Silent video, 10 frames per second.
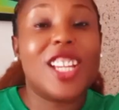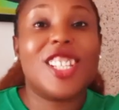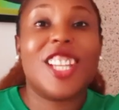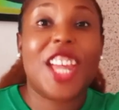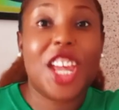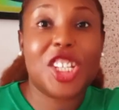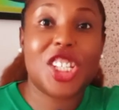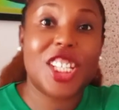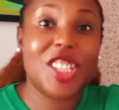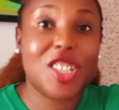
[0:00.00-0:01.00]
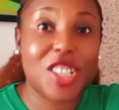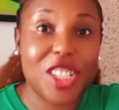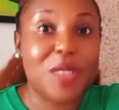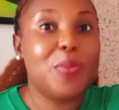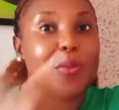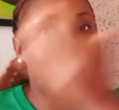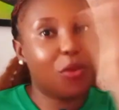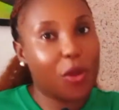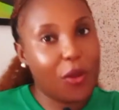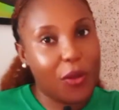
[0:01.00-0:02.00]
is the HEC.
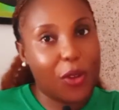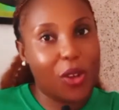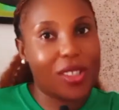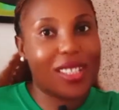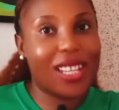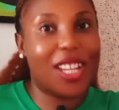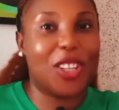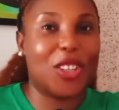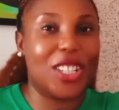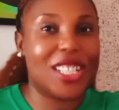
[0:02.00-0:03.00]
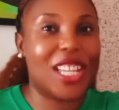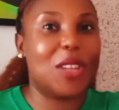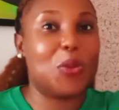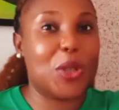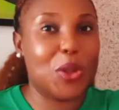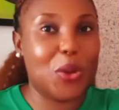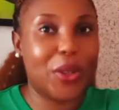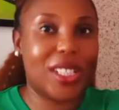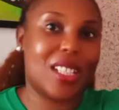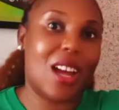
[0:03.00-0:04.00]
Of course, you understand, we
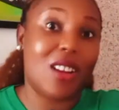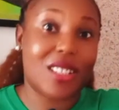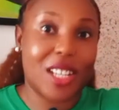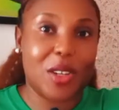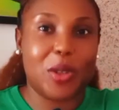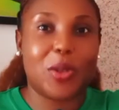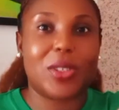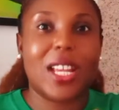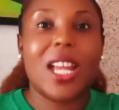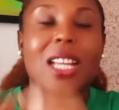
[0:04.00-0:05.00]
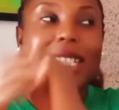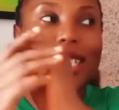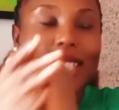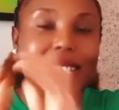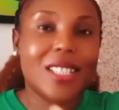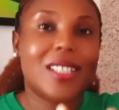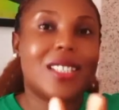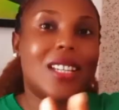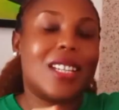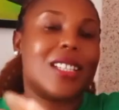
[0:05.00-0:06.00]
know it, our cellulose.
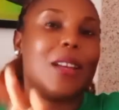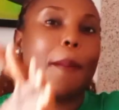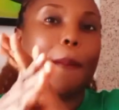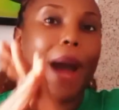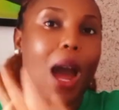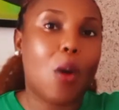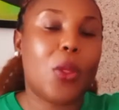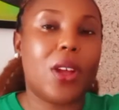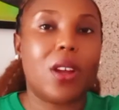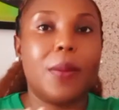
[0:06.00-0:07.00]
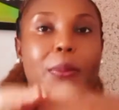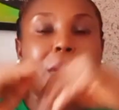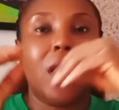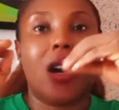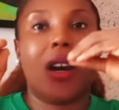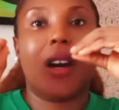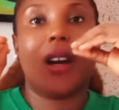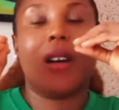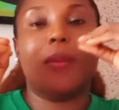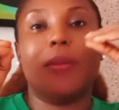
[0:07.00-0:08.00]
This is the powder
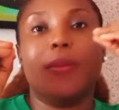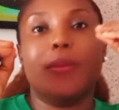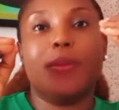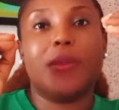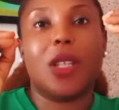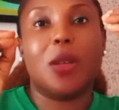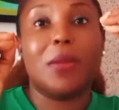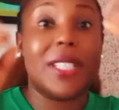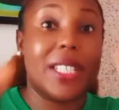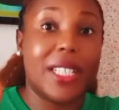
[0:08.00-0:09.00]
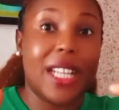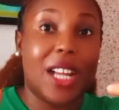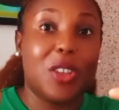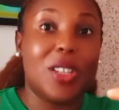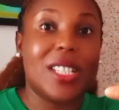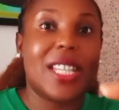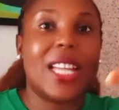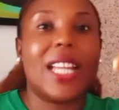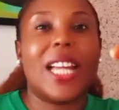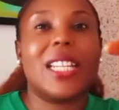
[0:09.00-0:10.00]
thickener, you
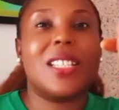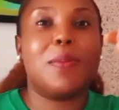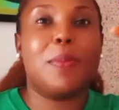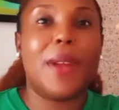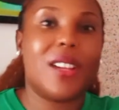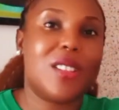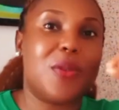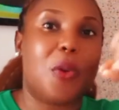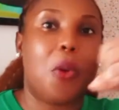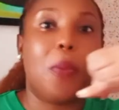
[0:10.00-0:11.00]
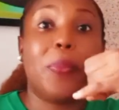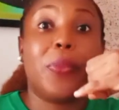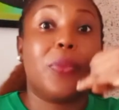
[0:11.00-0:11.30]
understand, and is best for